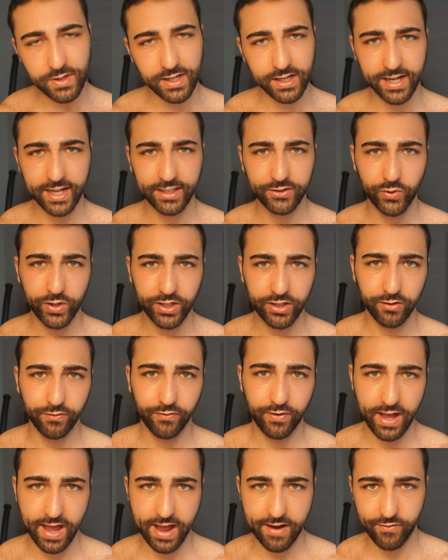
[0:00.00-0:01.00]
get rid
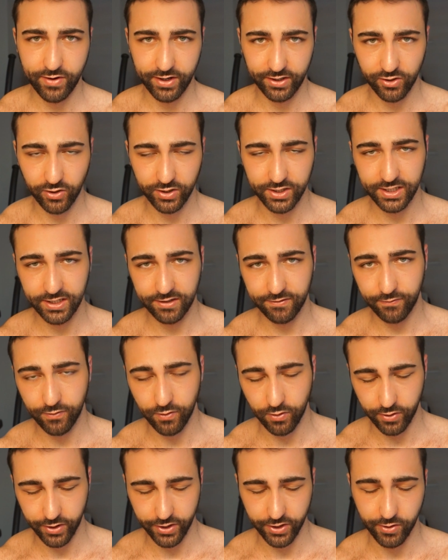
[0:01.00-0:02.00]
of every toxic
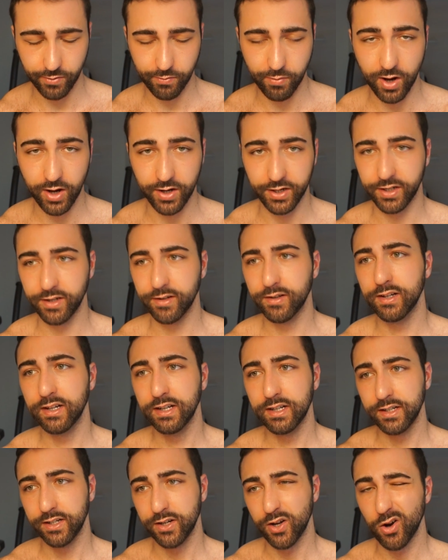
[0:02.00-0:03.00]
for your body.
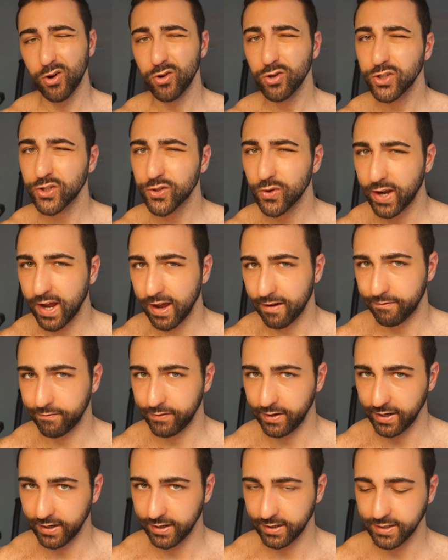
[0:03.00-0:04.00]
Now, also
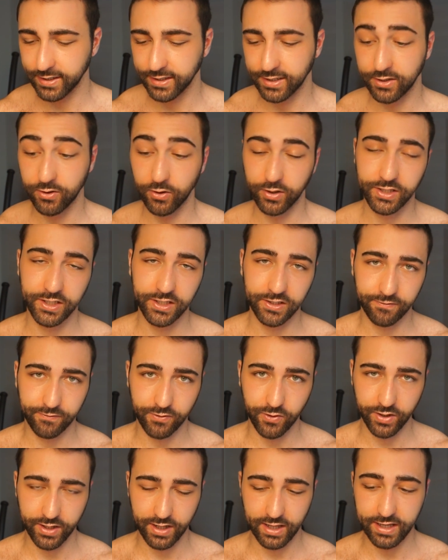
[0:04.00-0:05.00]
caffeine is toxic
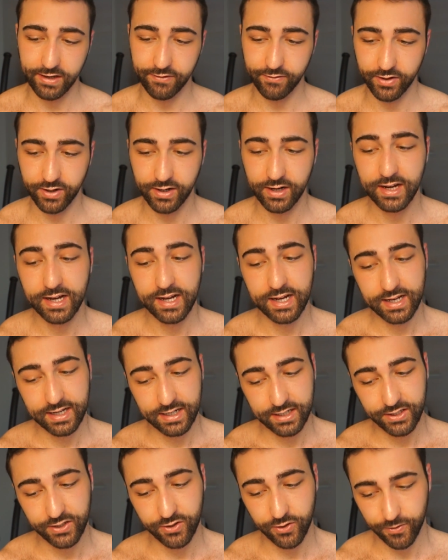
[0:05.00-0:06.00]
for the liver,
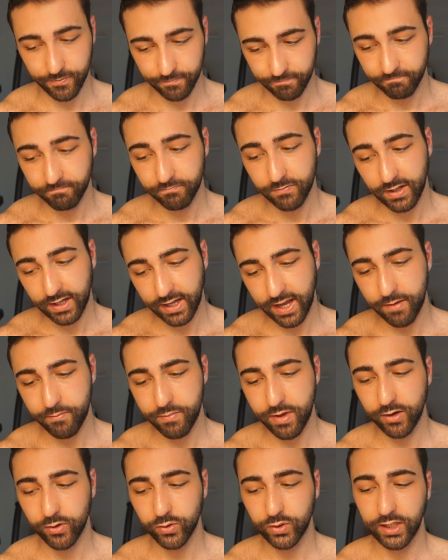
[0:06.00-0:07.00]
so can
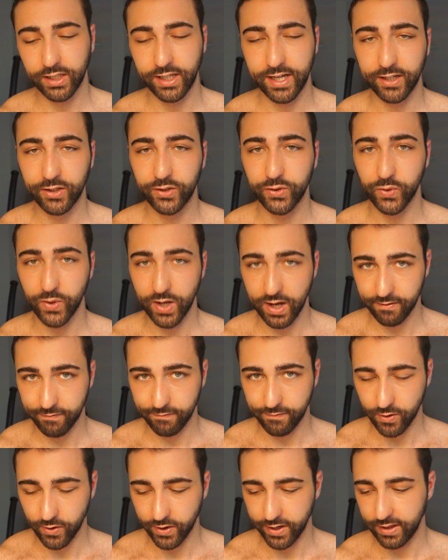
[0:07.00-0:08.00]
be a good idea to
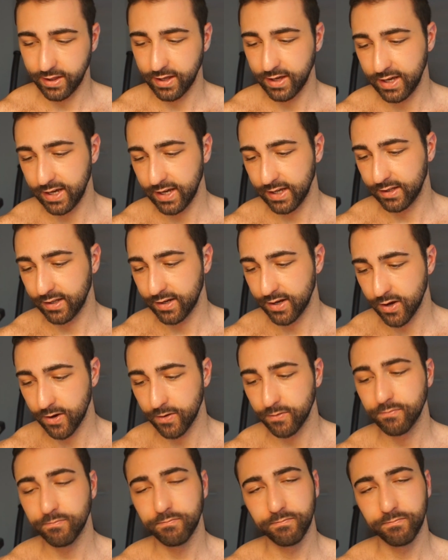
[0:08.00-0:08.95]
avoid it. Now,